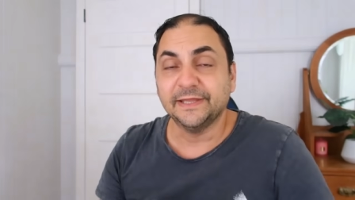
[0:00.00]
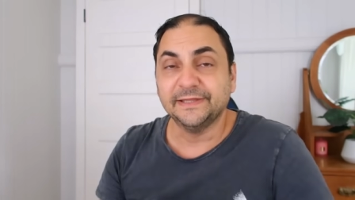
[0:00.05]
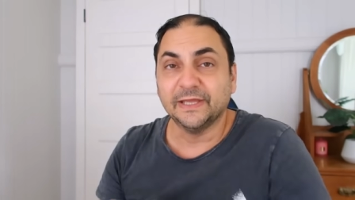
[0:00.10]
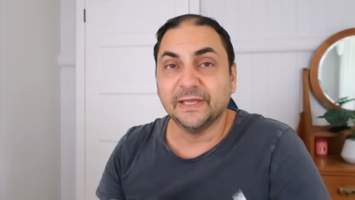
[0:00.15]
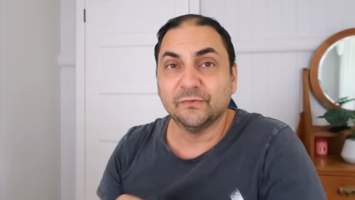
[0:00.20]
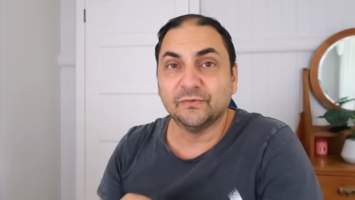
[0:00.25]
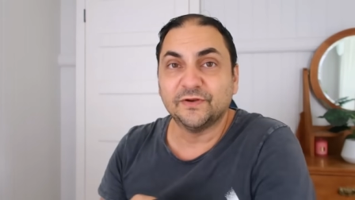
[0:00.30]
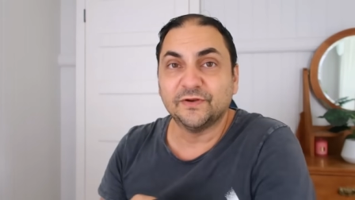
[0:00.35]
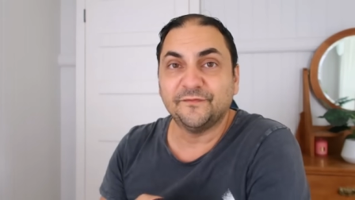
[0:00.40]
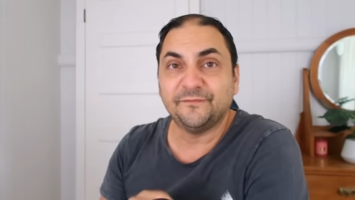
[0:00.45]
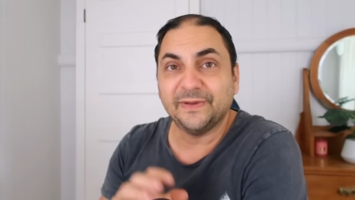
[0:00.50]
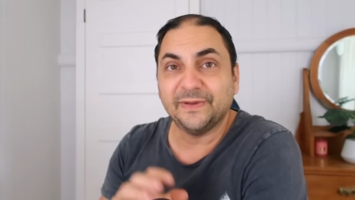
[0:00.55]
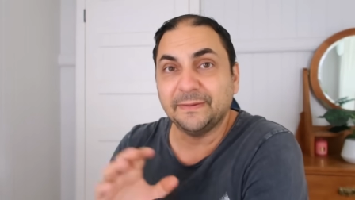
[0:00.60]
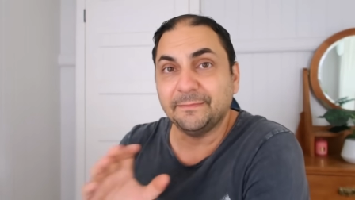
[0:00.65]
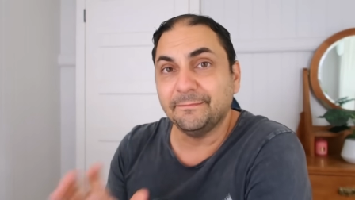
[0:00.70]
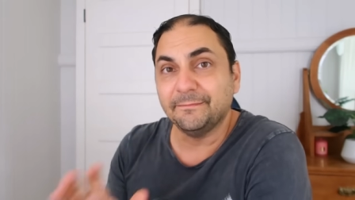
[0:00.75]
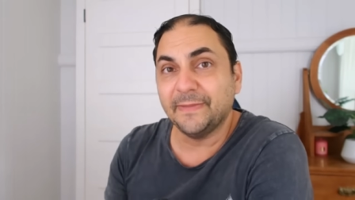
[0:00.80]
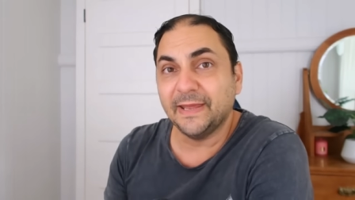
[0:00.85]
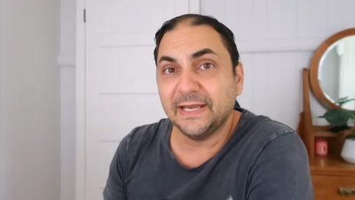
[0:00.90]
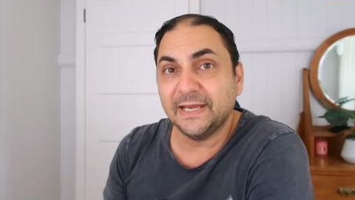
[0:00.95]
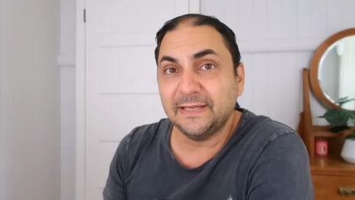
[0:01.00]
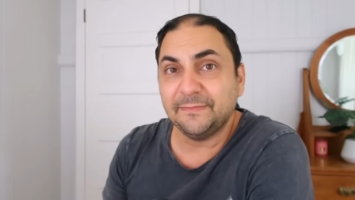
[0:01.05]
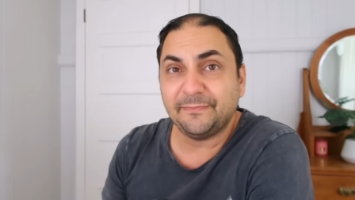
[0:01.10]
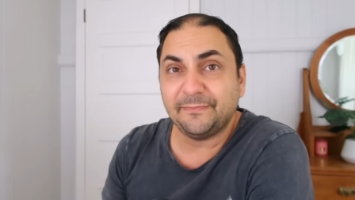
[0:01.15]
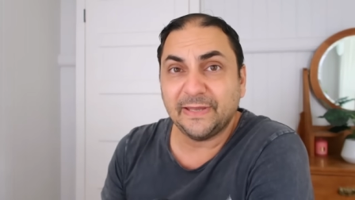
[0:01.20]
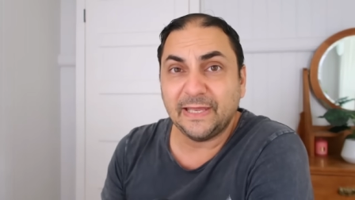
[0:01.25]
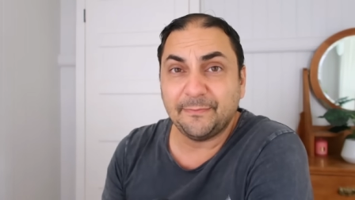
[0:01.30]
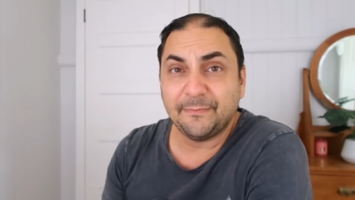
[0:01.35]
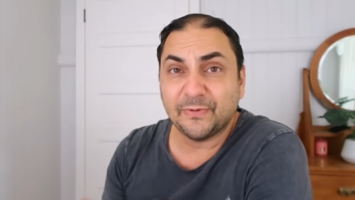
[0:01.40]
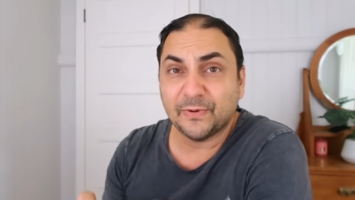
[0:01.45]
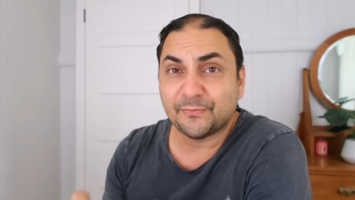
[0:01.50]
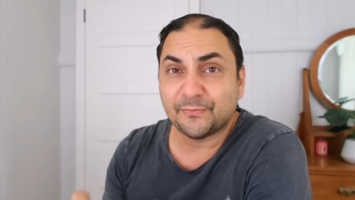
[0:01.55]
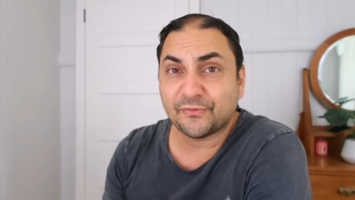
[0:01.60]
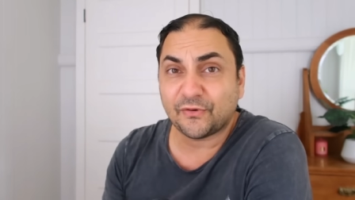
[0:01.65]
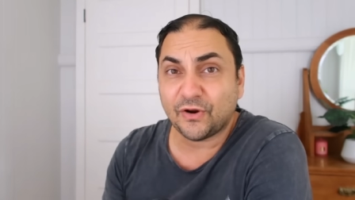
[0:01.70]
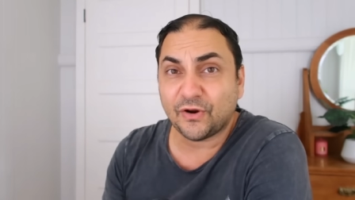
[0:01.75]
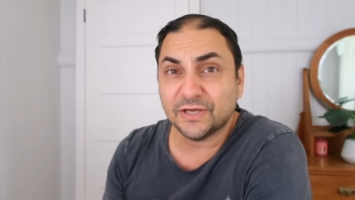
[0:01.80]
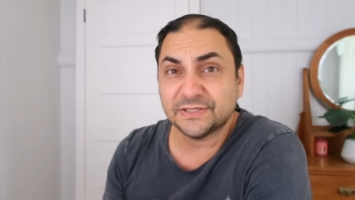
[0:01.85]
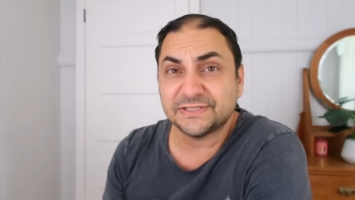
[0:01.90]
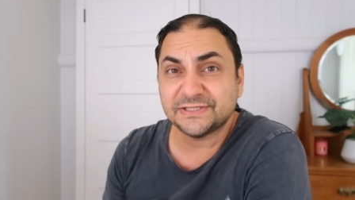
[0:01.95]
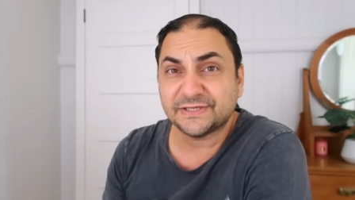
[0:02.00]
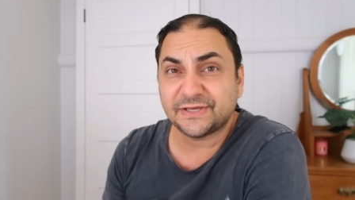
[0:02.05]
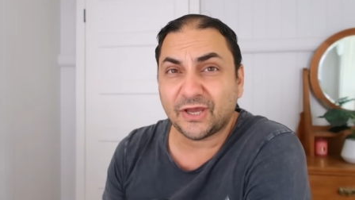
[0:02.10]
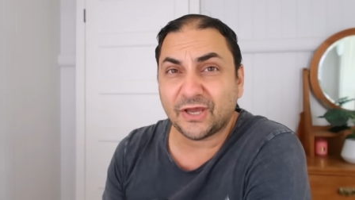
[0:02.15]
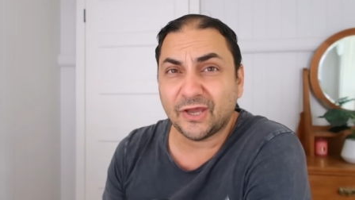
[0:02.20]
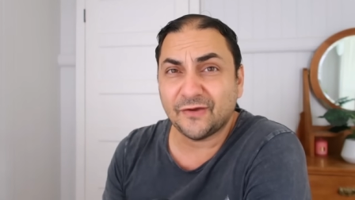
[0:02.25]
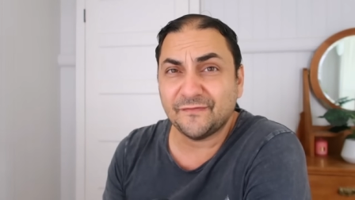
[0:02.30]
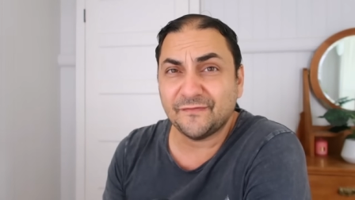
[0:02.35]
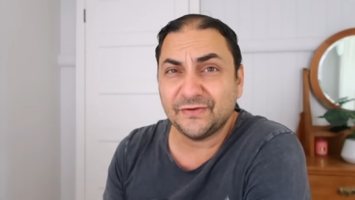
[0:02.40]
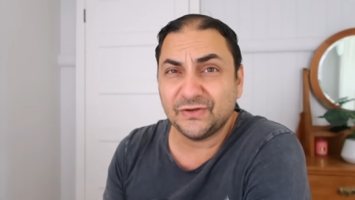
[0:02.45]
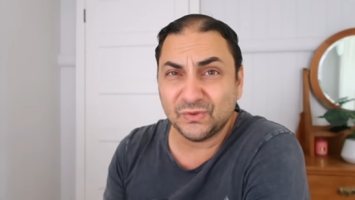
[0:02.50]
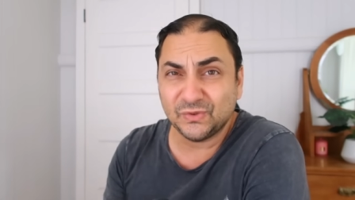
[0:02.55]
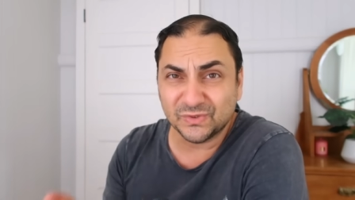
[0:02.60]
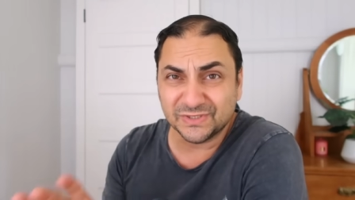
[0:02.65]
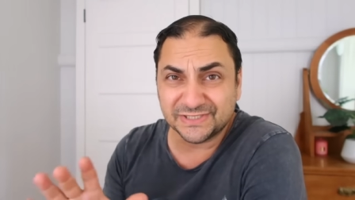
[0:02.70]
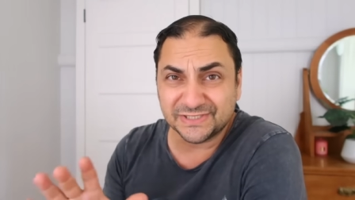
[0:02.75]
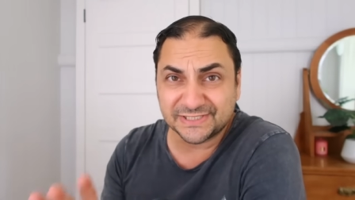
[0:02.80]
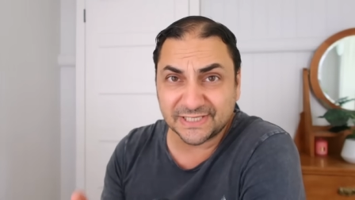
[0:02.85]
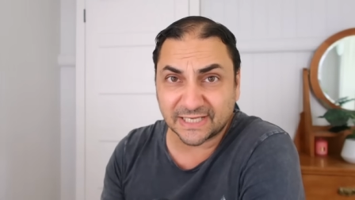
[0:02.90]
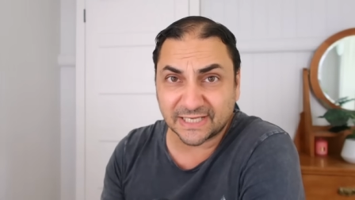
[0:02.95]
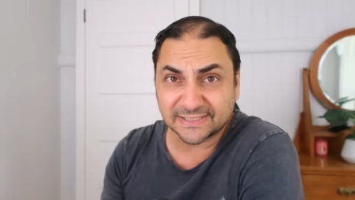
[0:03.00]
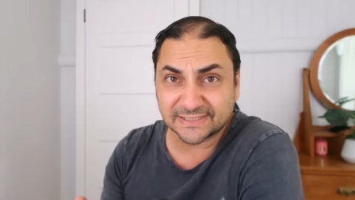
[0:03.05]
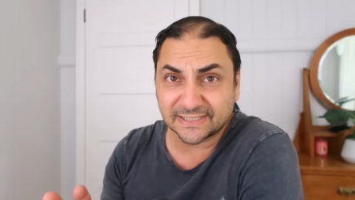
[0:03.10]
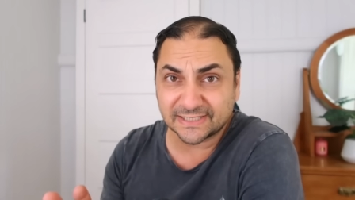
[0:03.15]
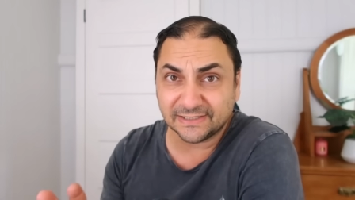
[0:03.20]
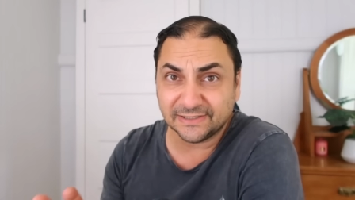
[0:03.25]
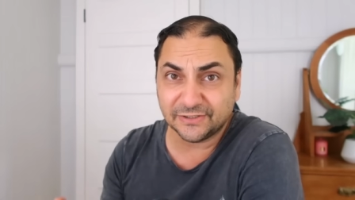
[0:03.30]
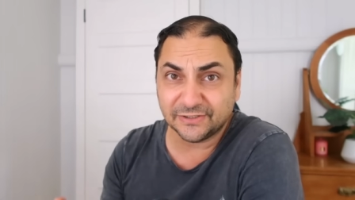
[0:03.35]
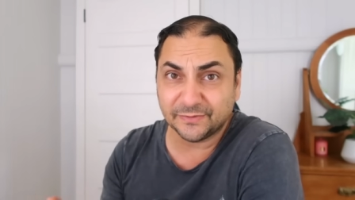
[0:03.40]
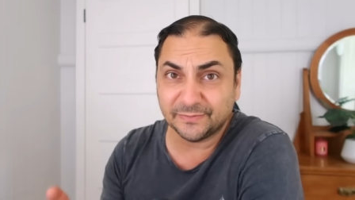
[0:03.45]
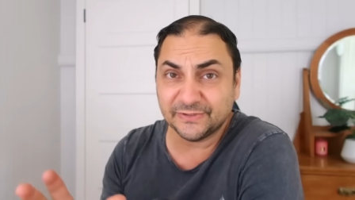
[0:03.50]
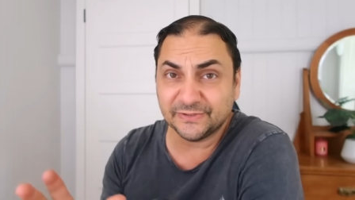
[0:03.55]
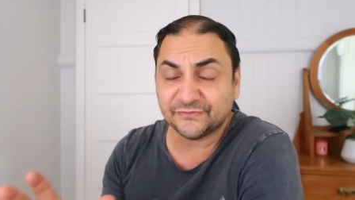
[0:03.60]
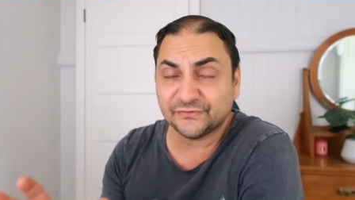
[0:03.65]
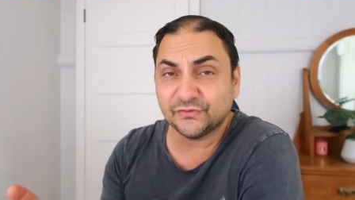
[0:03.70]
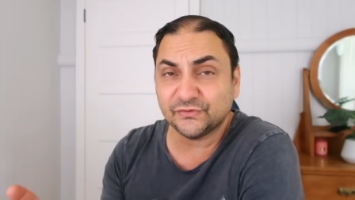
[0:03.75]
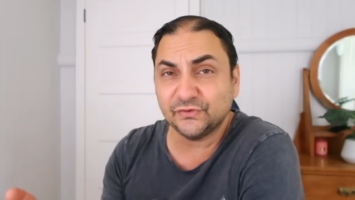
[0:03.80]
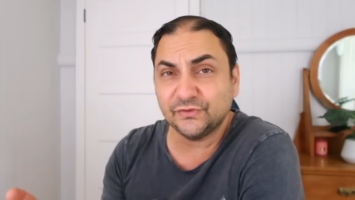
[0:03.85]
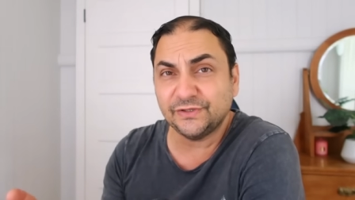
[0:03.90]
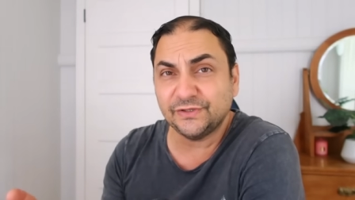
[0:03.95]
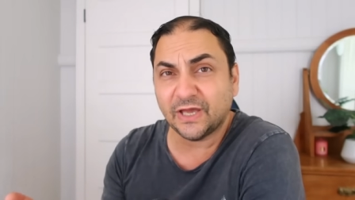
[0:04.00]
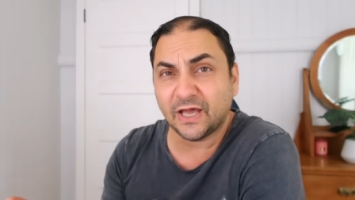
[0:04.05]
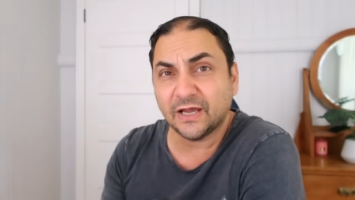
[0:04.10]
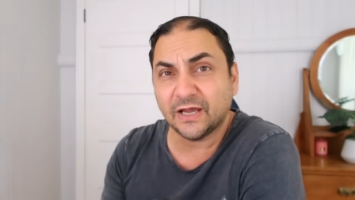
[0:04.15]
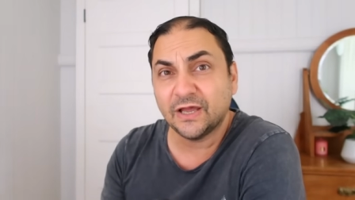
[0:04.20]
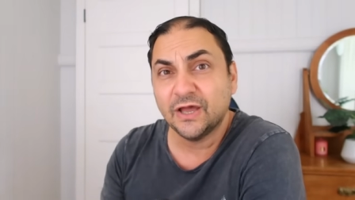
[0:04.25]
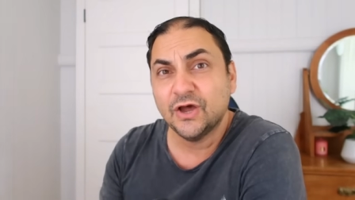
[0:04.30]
And there would have been many people prior to COVID who were just a little bit too young,